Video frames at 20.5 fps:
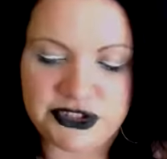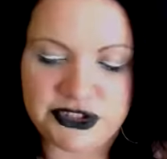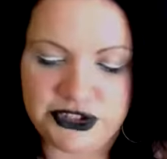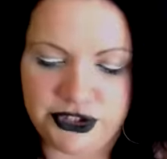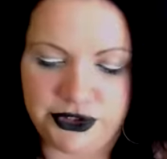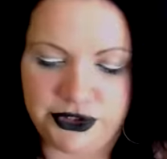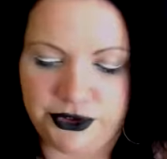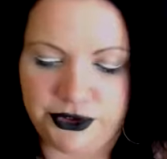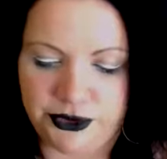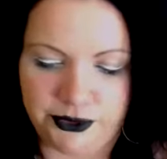
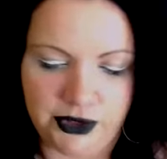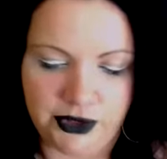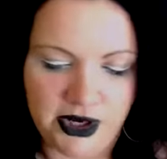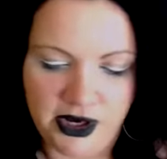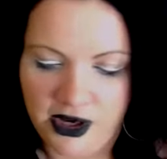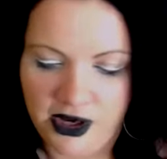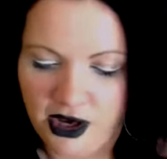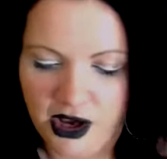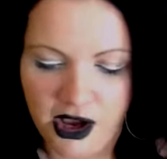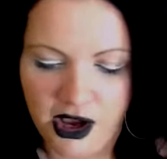to
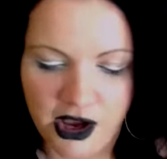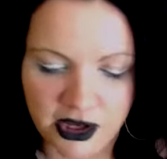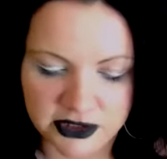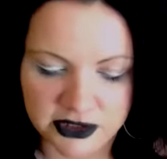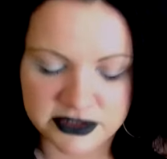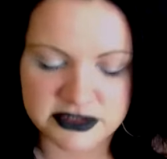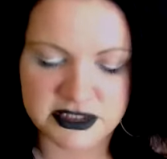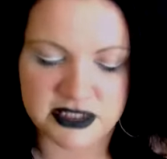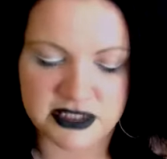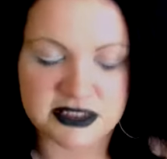
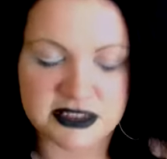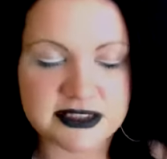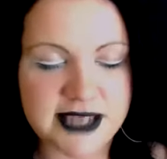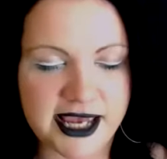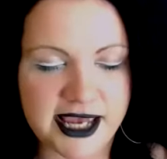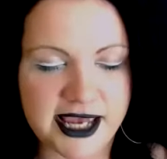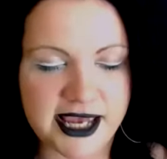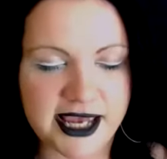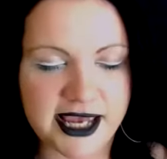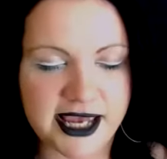hunt and
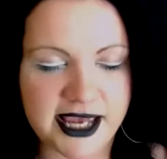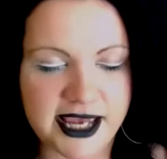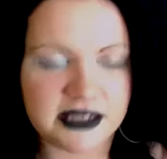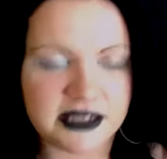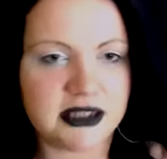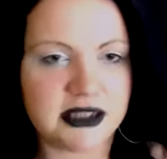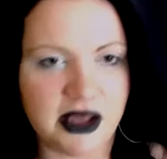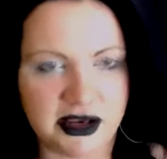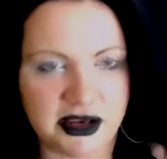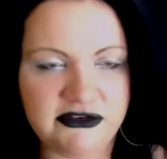take
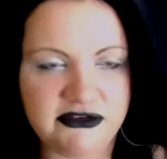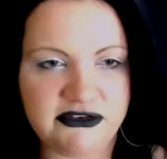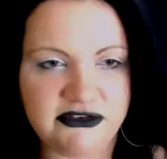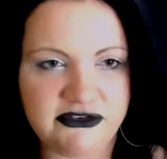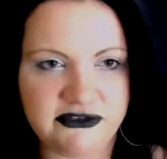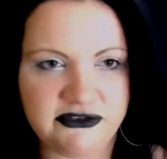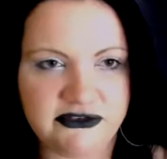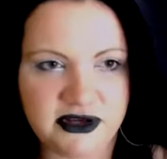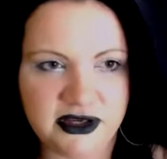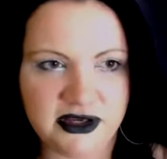
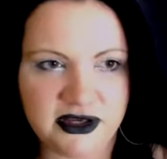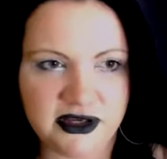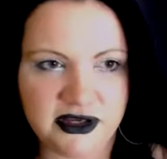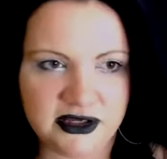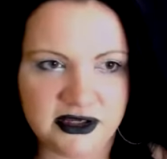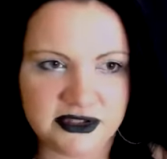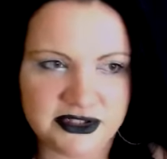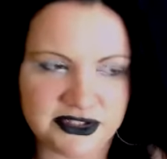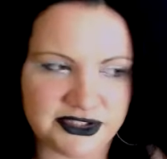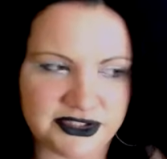life
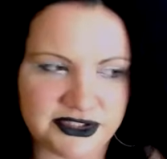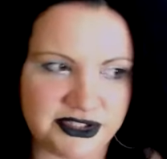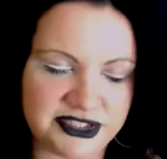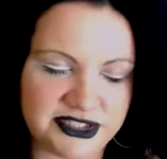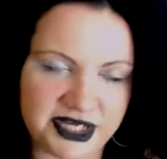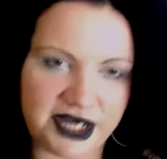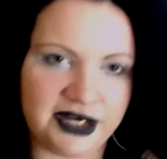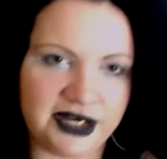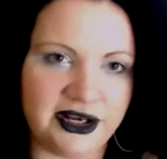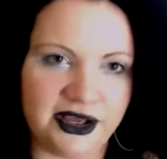to
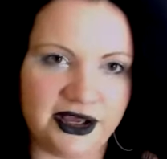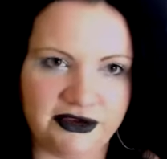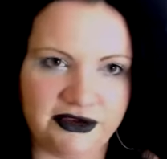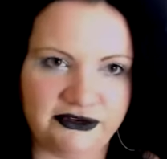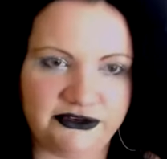sustain life.